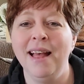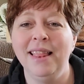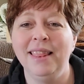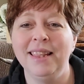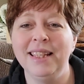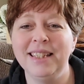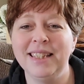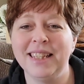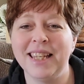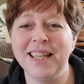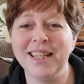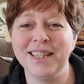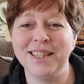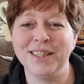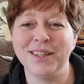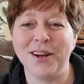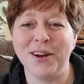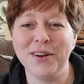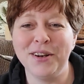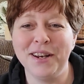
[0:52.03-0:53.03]
let's get
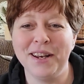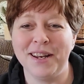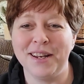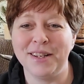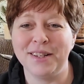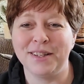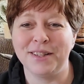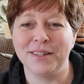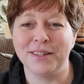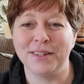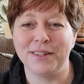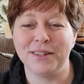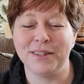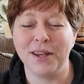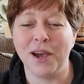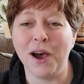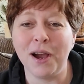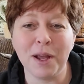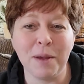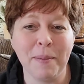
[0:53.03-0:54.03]
started and
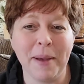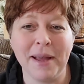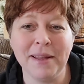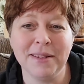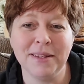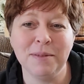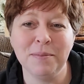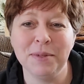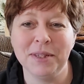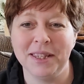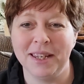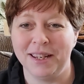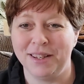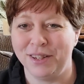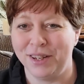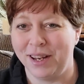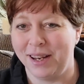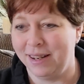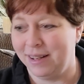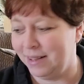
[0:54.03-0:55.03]
talk about some
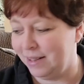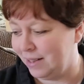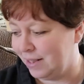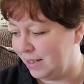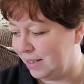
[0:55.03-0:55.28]
stitching.